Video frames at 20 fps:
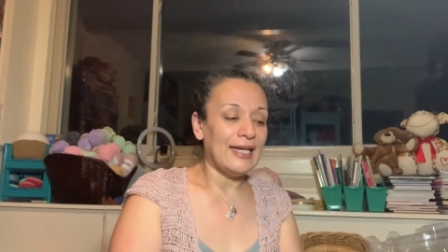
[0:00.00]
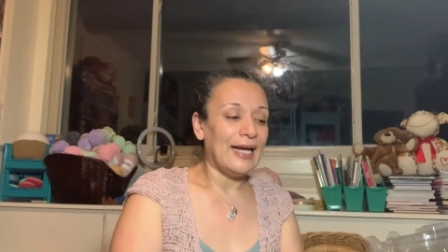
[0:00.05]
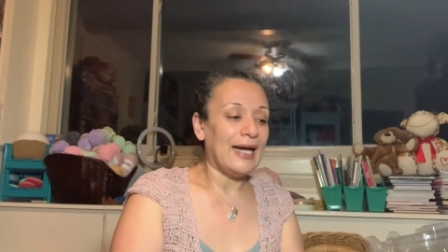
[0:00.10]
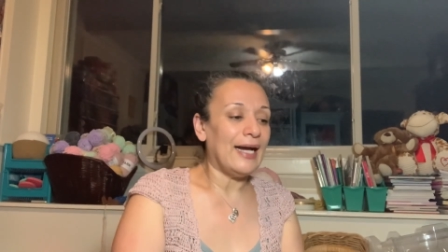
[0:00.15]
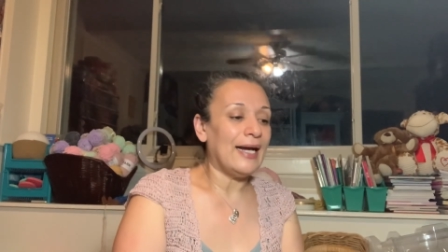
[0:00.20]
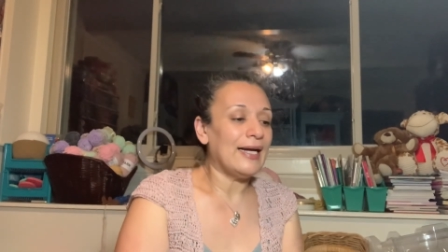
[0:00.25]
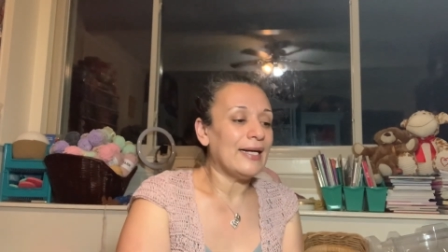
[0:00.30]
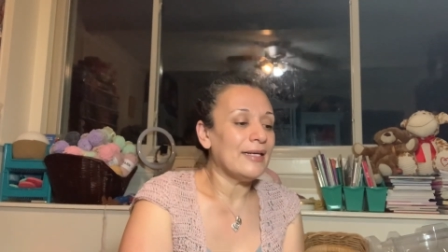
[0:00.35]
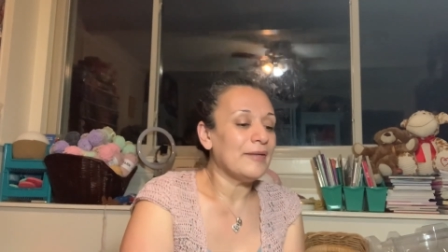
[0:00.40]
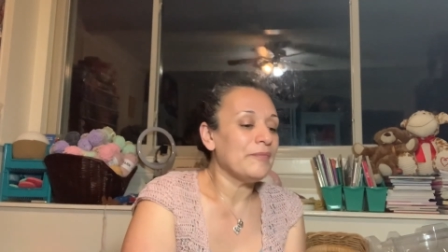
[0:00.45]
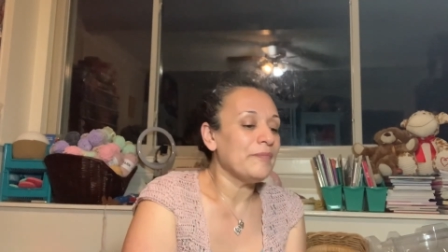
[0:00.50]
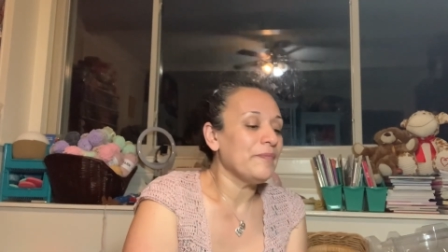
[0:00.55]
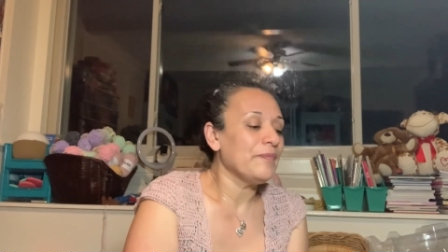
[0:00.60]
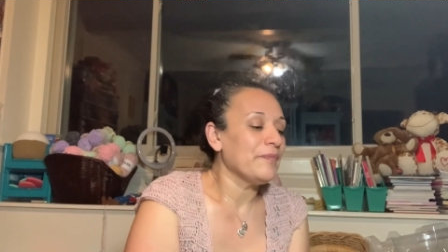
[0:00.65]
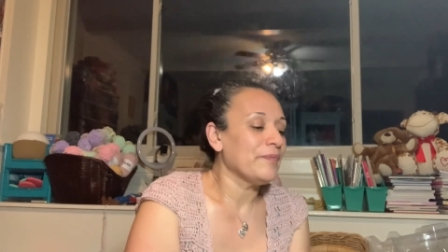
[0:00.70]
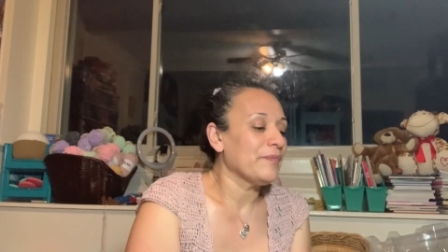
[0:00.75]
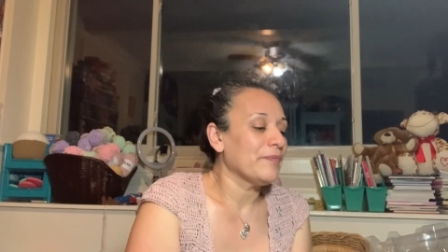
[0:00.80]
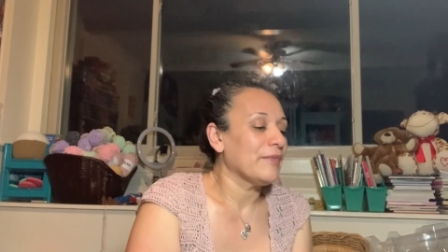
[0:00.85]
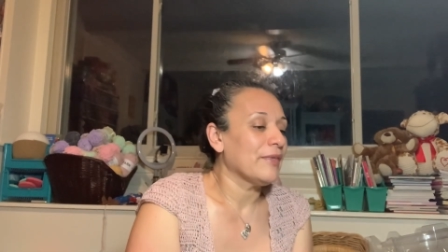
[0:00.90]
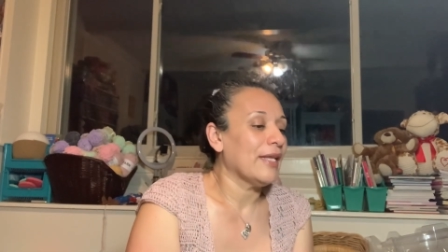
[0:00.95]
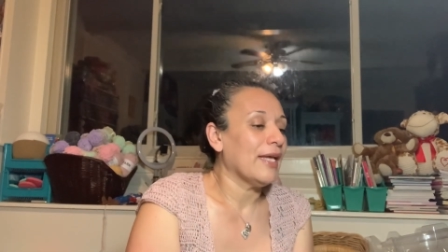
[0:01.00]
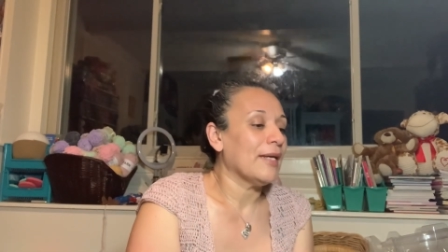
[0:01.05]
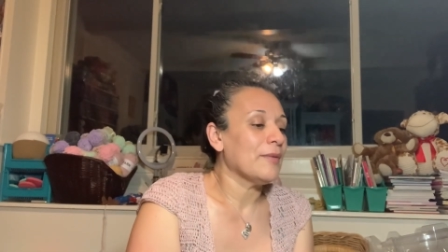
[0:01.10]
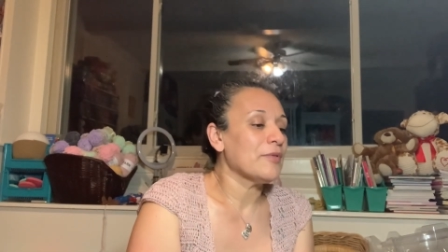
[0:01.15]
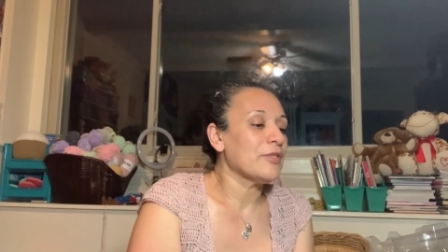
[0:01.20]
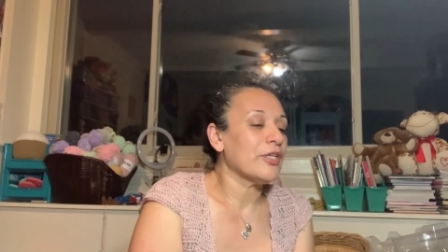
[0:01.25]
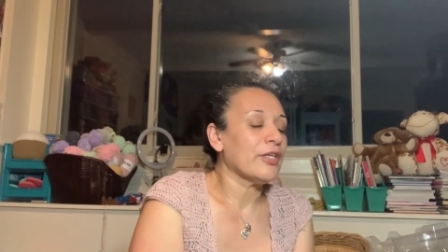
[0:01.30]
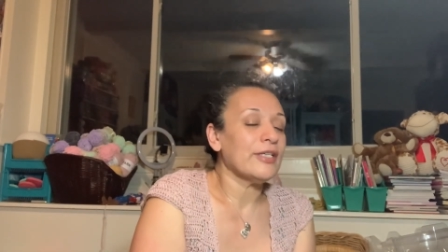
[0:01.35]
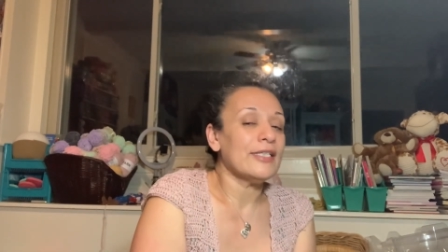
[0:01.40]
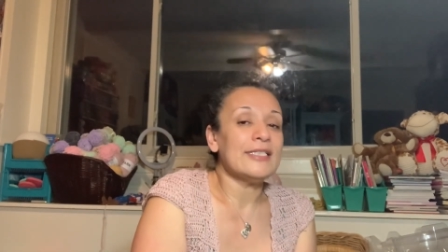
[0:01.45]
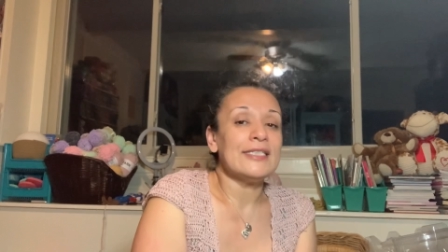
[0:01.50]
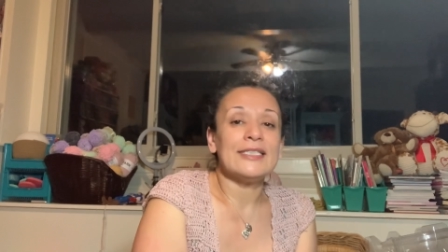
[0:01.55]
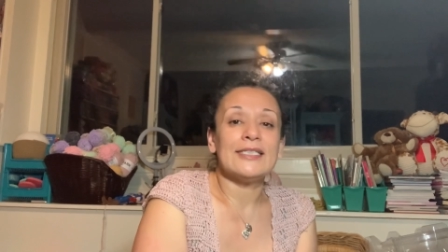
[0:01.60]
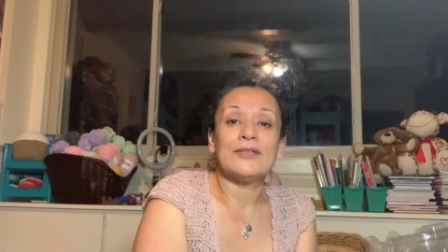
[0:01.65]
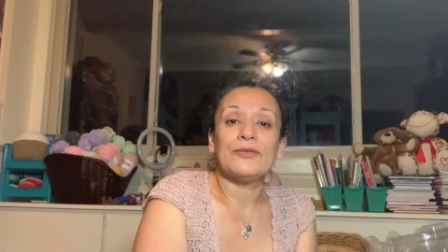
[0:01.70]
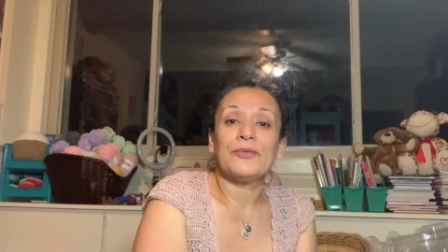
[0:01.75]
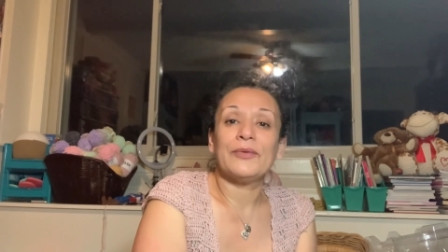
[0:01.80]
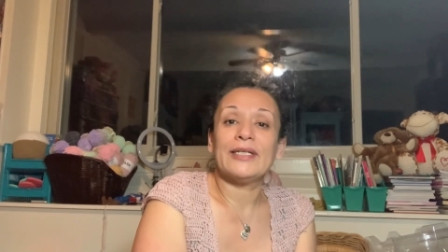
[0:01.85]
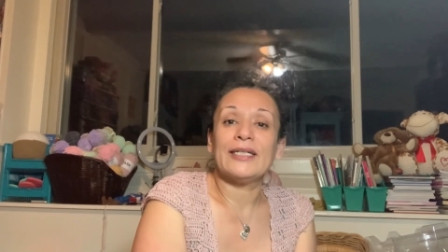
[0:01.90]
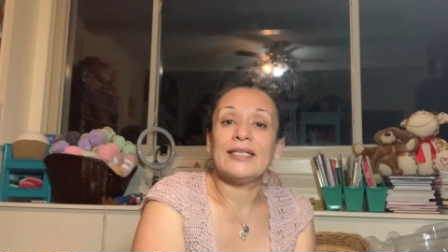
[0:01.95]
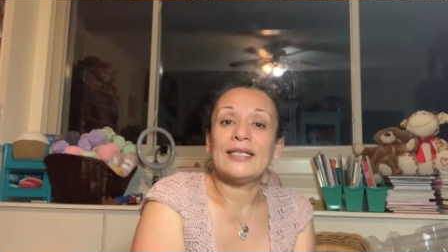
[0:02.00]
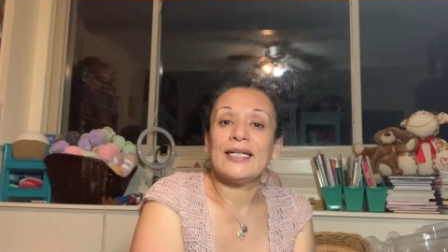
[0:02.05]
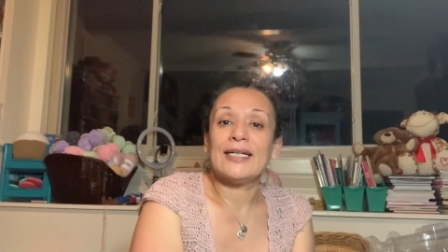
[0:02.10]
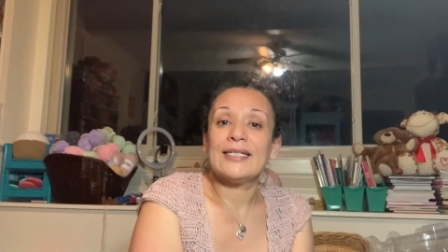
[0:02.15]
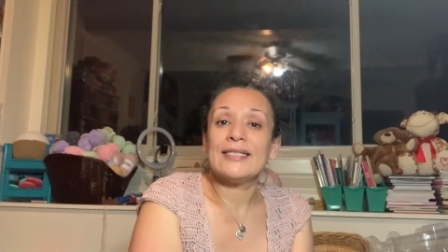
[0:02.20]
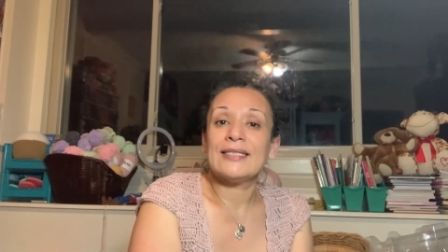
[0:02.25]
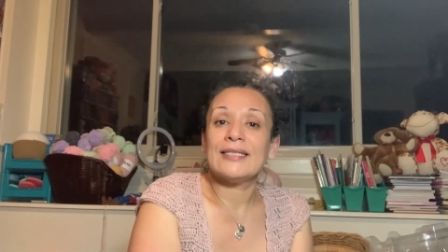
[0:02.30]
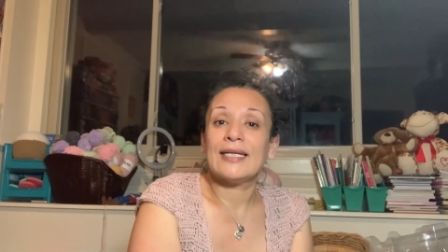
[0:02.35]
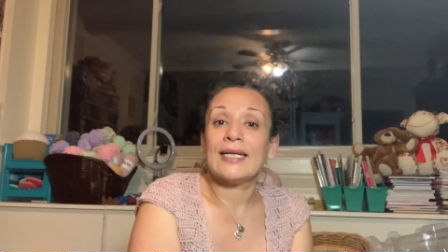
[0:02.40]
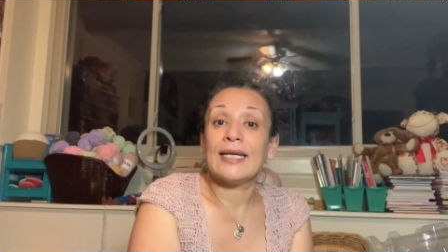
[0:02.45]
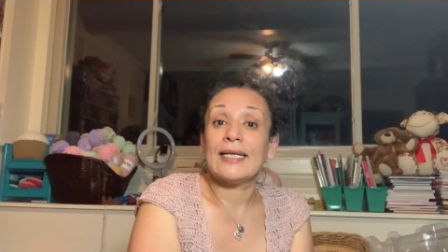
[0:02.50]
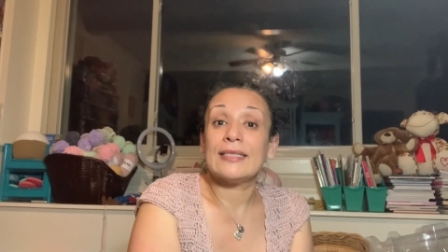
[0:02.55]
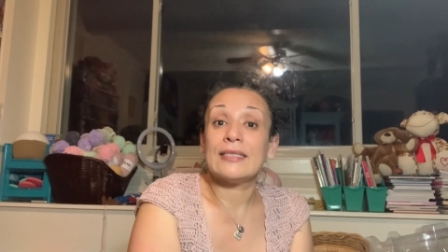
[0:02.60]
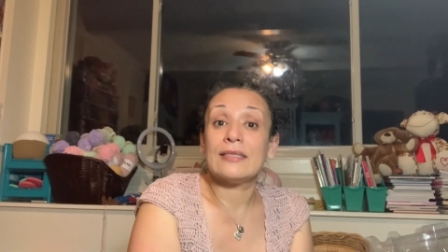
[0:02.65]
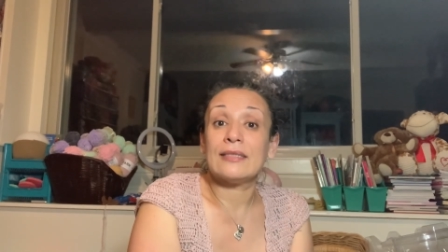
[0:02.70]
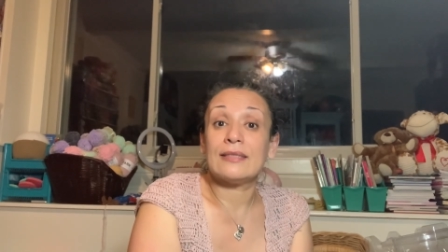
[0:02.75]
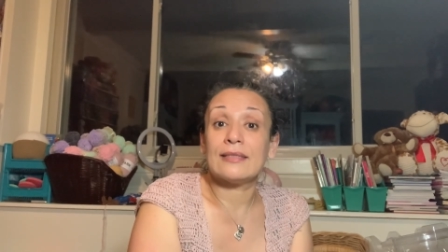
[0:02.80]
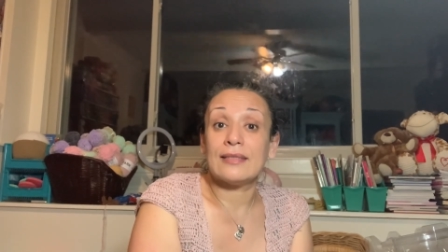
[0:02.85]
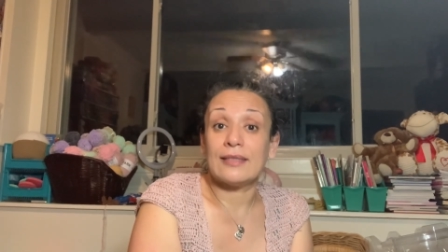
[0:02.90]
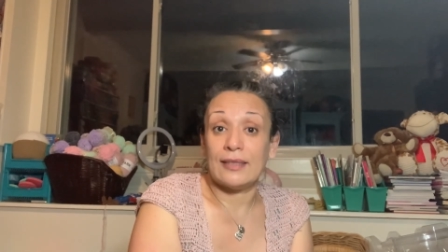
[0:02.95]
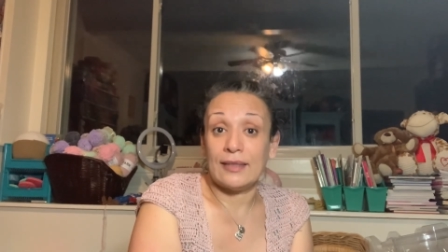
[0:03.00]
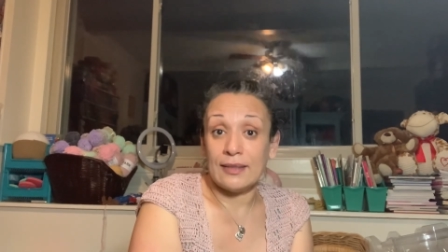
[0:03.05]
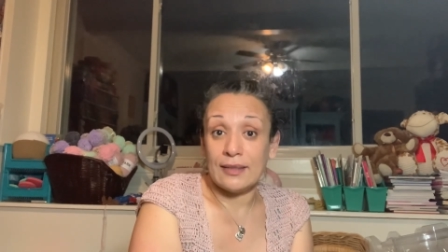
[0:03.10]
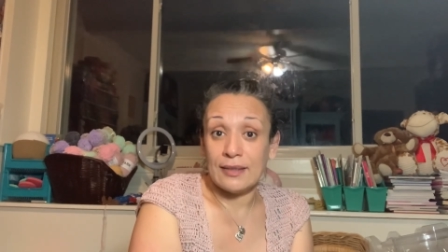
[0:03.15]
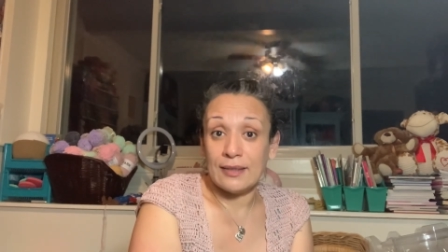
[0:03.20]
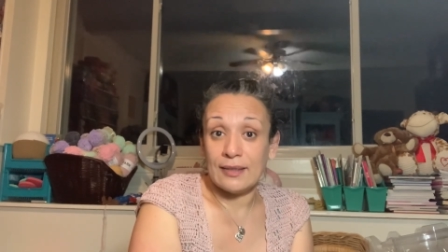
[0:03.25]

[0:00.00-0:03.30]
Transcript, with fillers: Um, I'm starting to realize that I suck